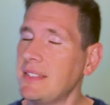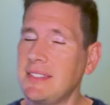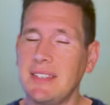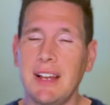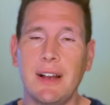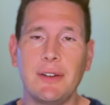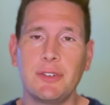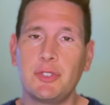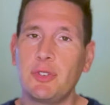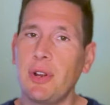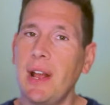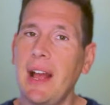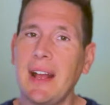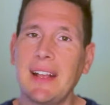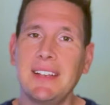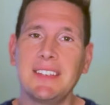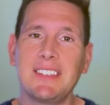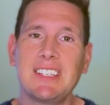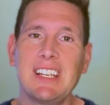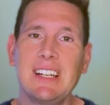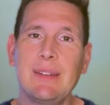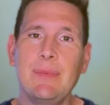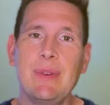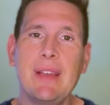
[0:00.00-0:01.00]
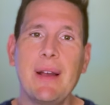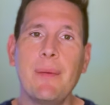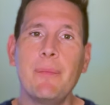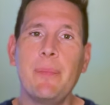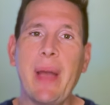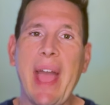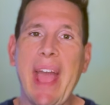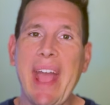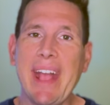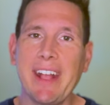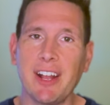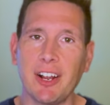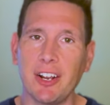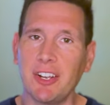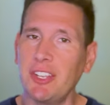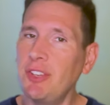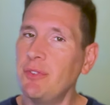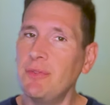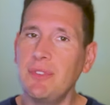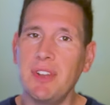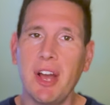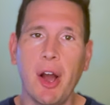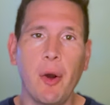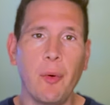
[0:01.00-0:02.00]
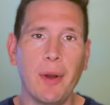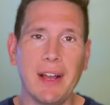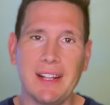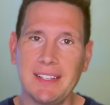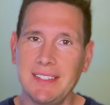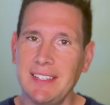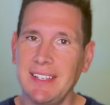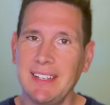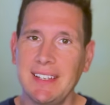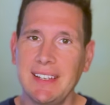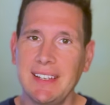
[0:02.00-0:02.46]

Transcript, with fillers: soundtrack is going to be a banger. You know it.